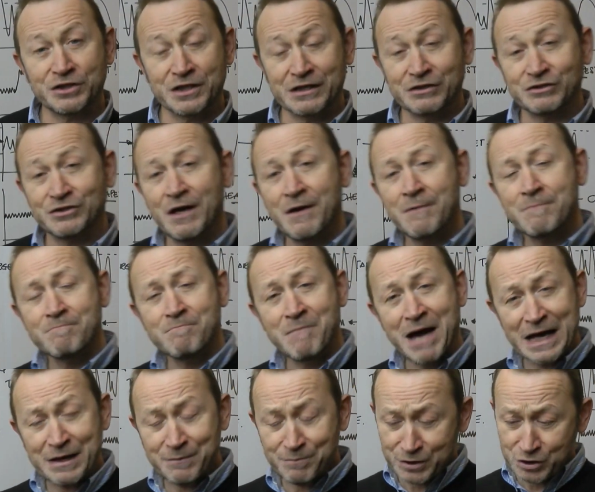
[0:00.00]
of things.
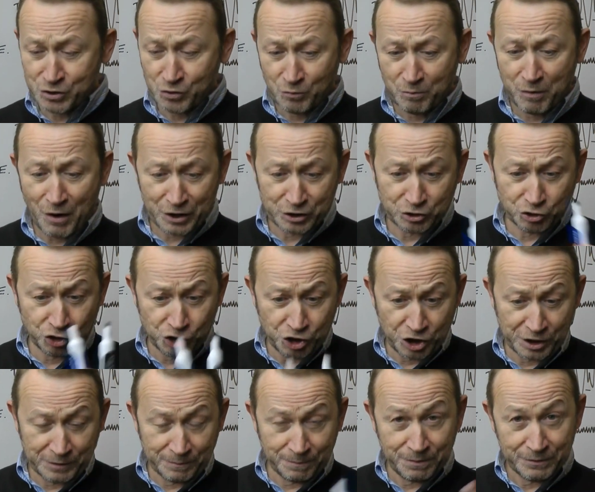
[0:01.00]
Maybe you buy
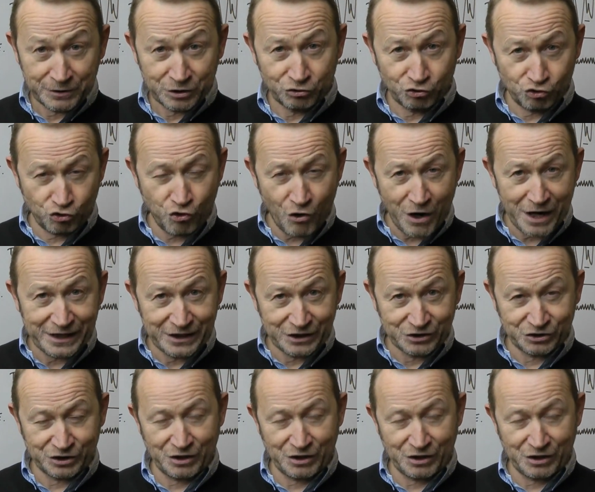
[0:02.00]
cheap trays,